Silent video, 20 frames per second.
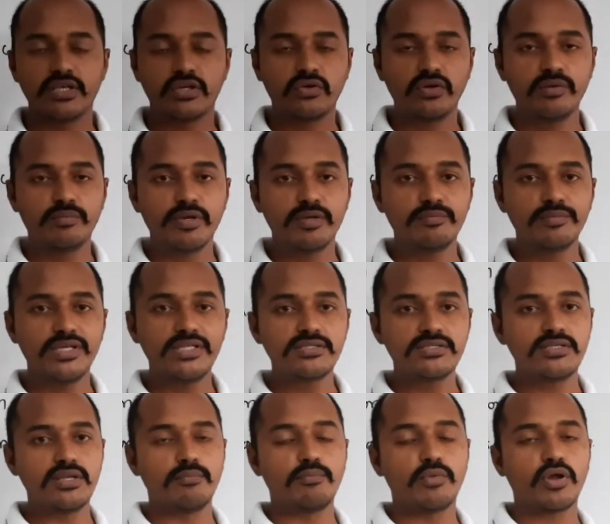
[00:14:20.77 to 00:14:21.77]
Equilibrium
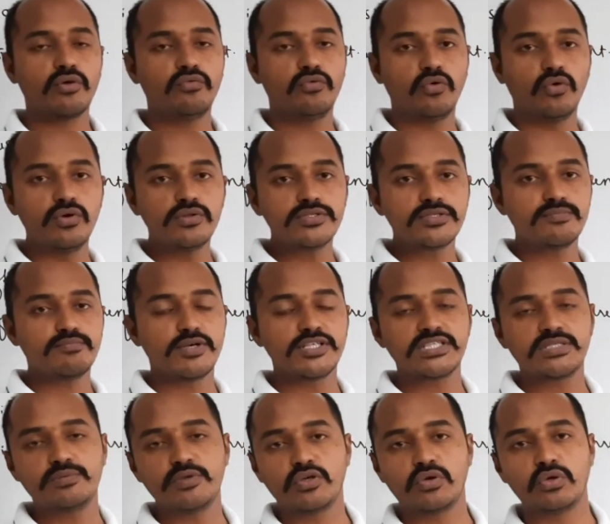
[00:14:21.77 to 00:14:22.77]
means number of holes
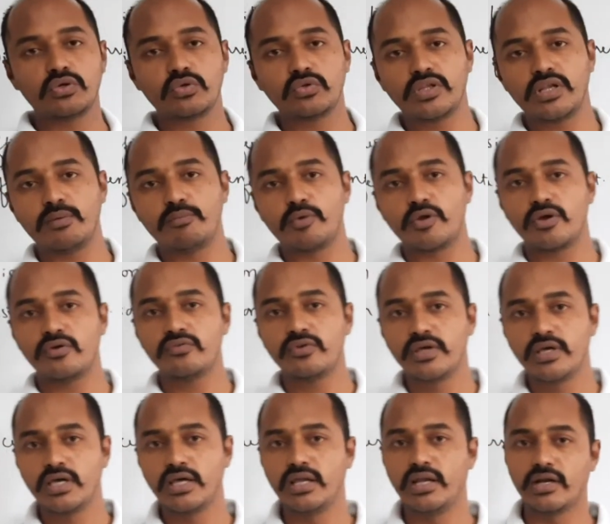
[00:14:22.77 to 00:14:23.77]
must be equal to the number
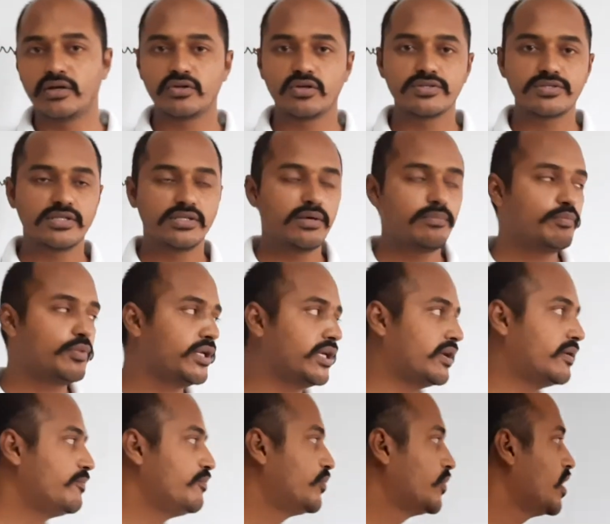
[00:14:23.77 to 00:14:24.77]
of electrons in the
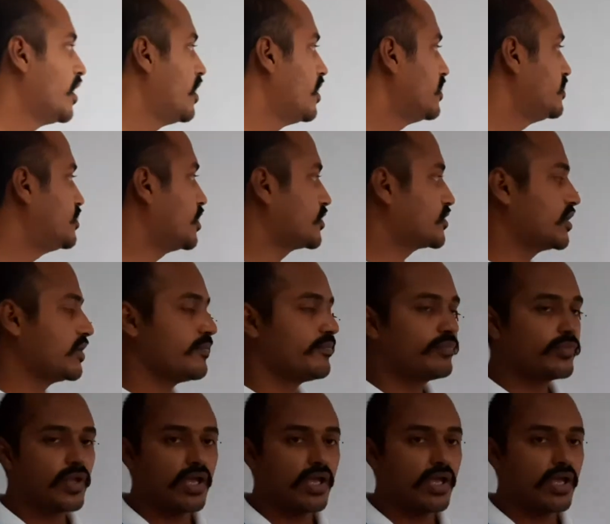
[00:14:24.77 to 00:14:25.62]
p-n junction.